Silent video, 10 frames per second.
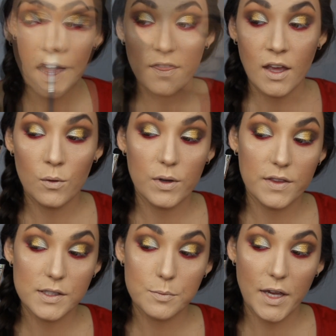And then with
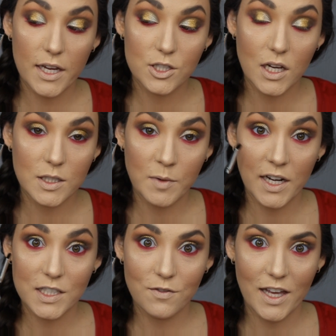this BH
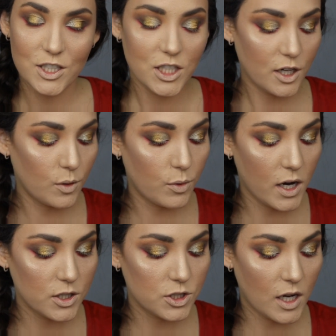Cosmetics flat shader
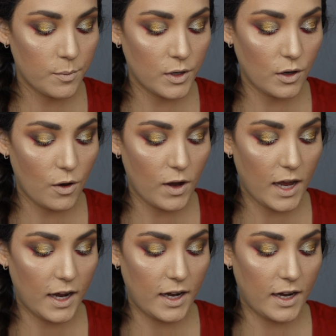brush, I'm gonna go
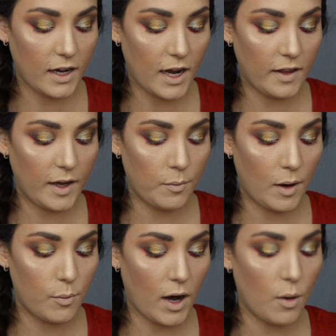ahead and highlight
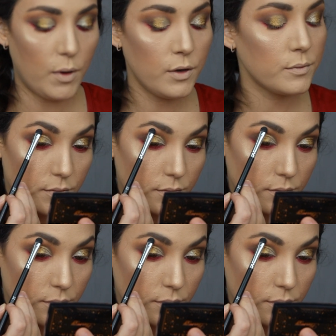my brow bone.